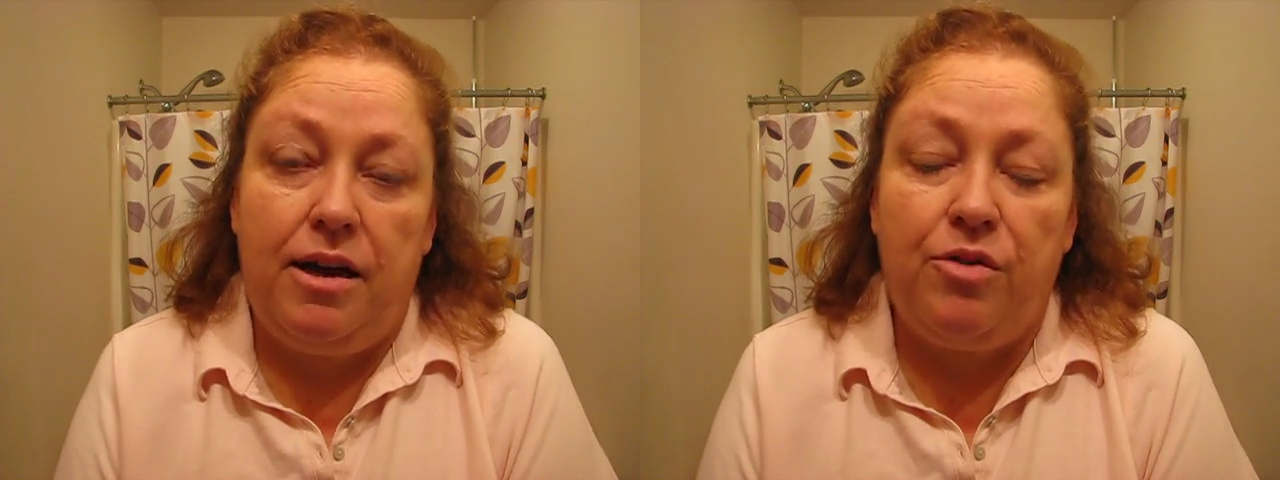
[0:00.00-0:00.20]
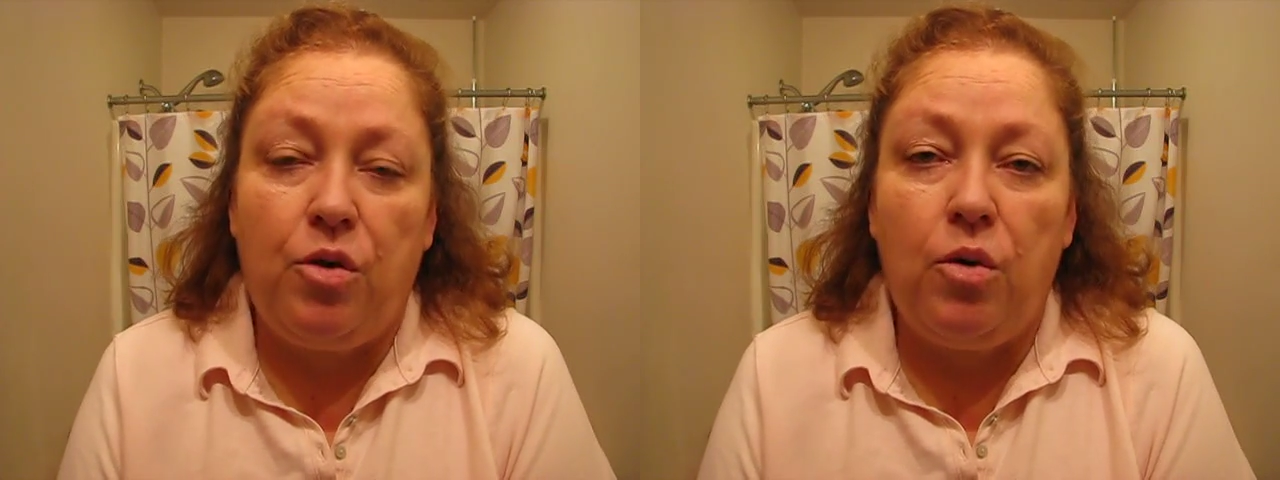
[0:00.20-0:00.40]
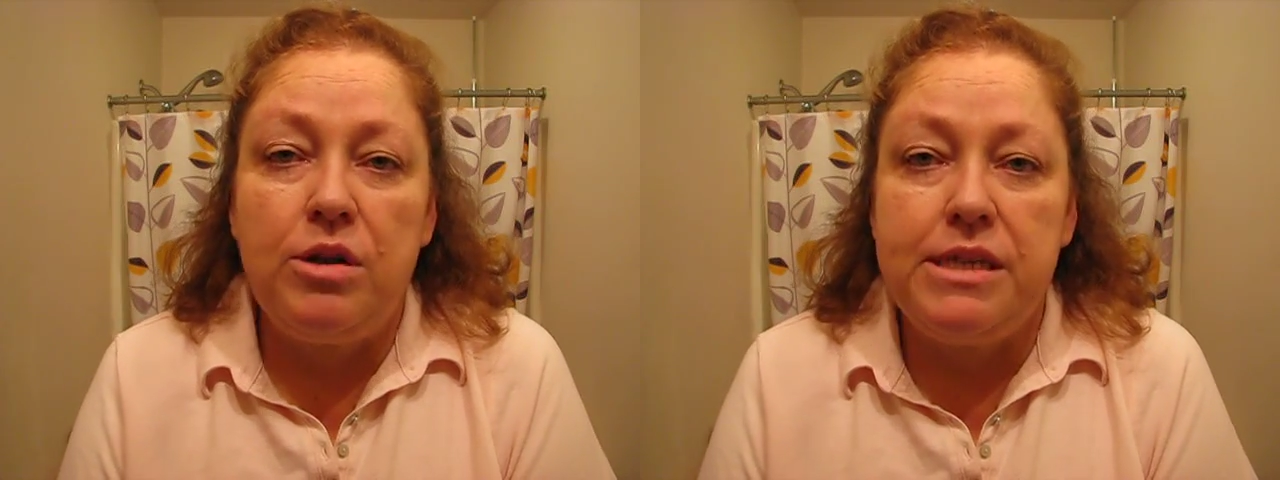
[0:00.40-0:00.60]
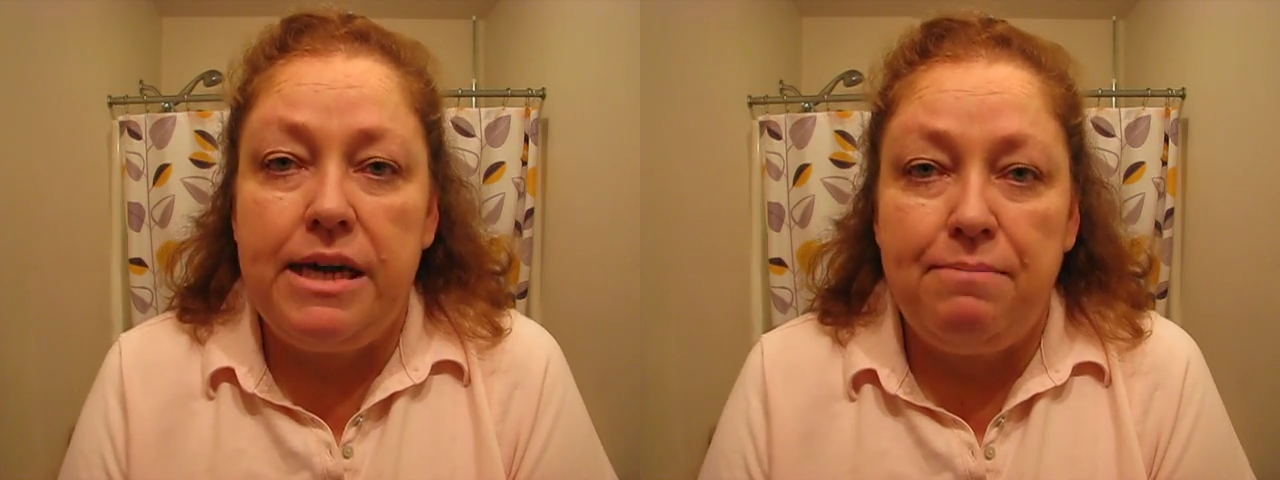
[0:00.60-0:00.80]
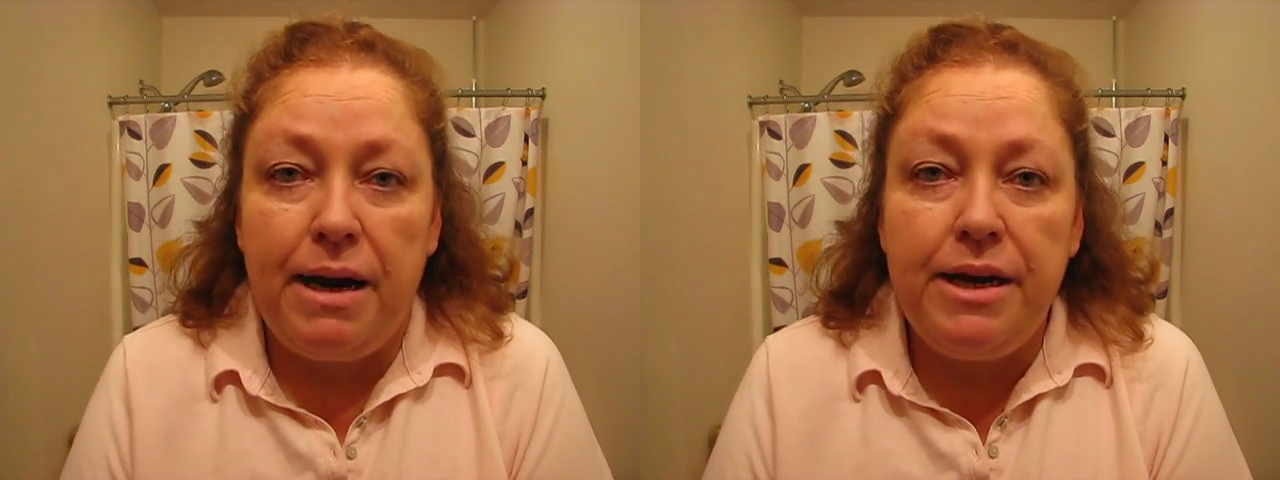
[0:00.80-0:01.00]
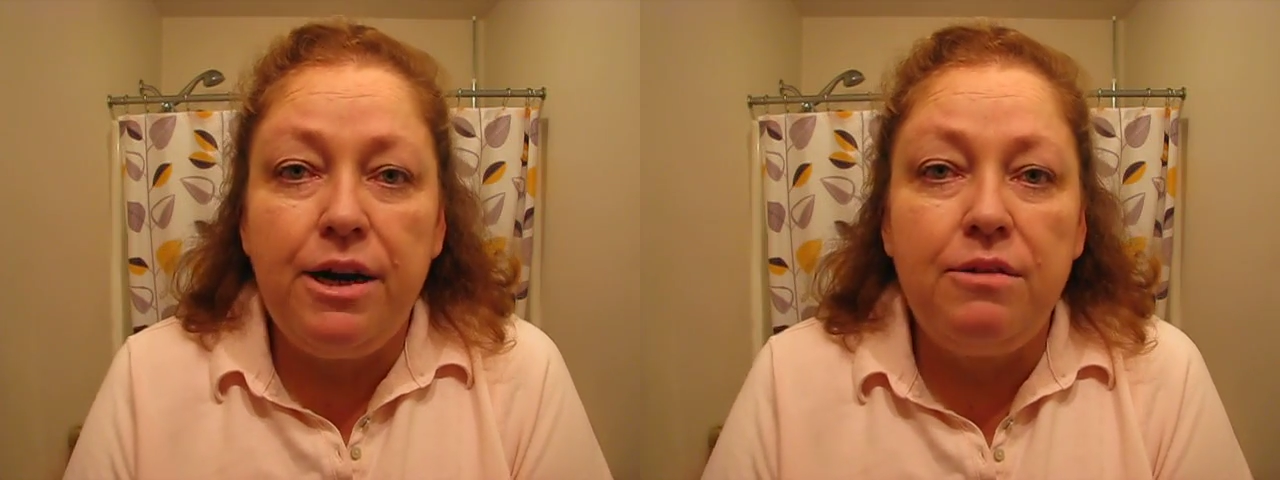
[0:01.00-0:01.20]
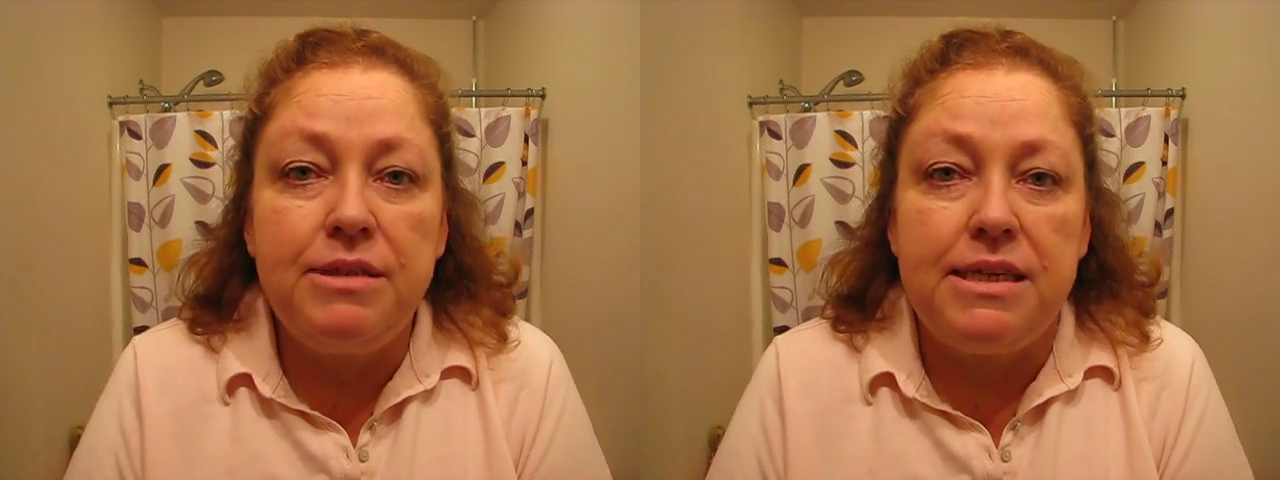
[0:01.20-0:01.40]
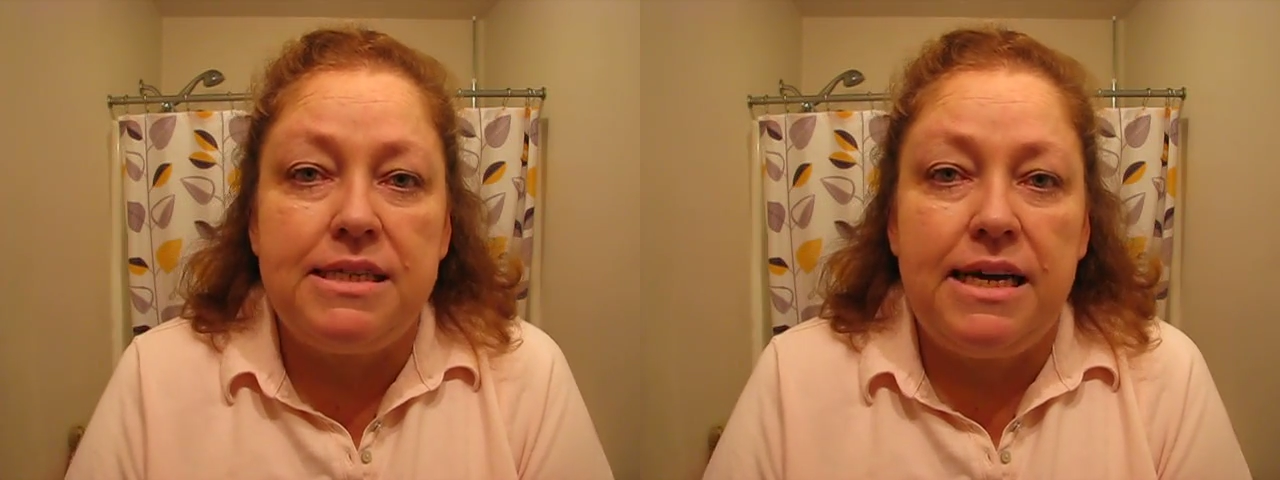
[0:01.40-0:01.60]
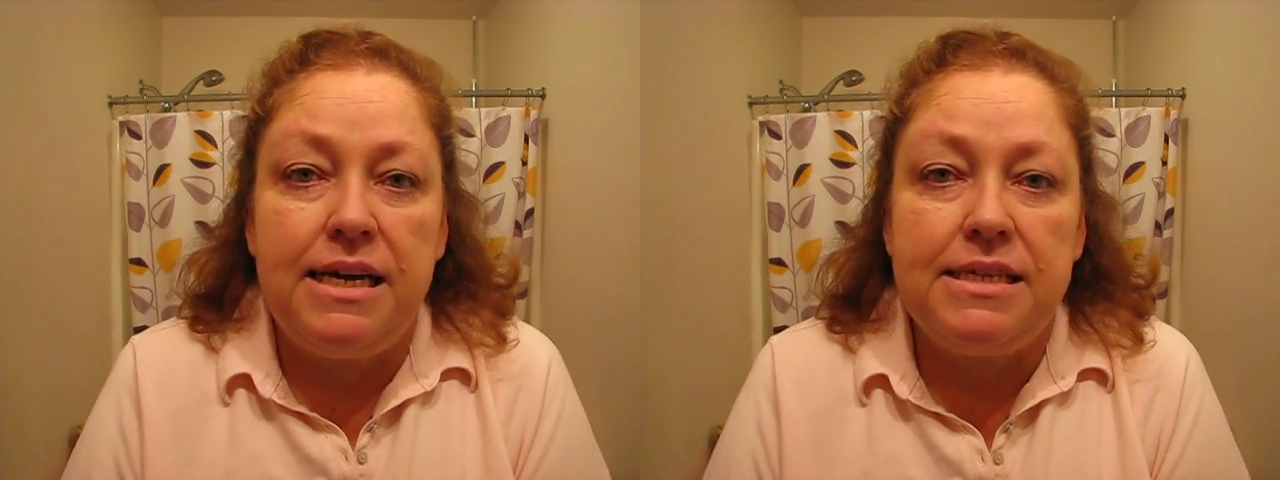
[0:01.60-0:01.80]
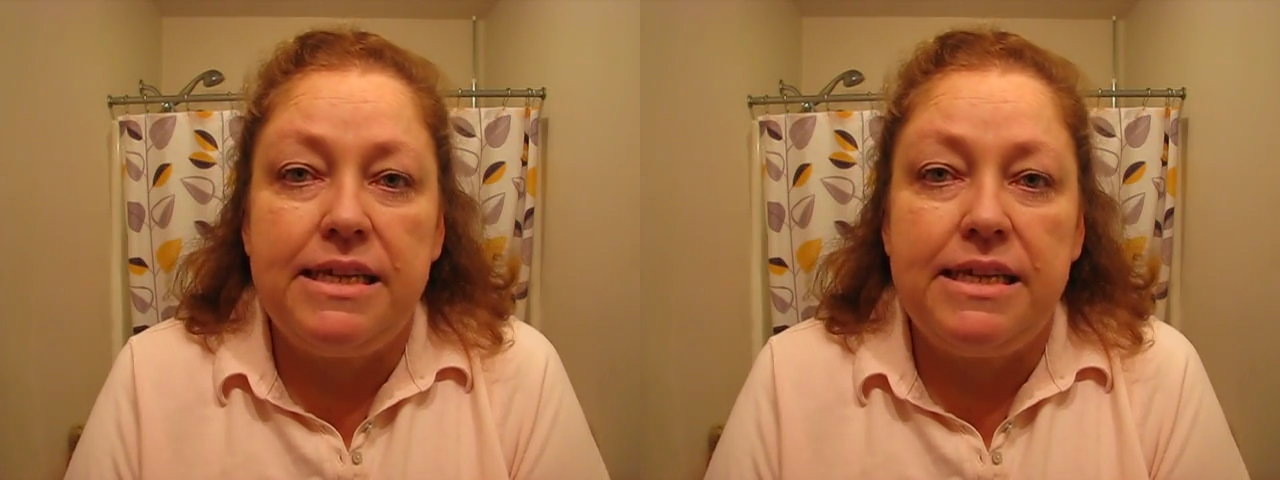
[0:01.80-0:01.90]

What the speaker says: And of course, in my notes, it says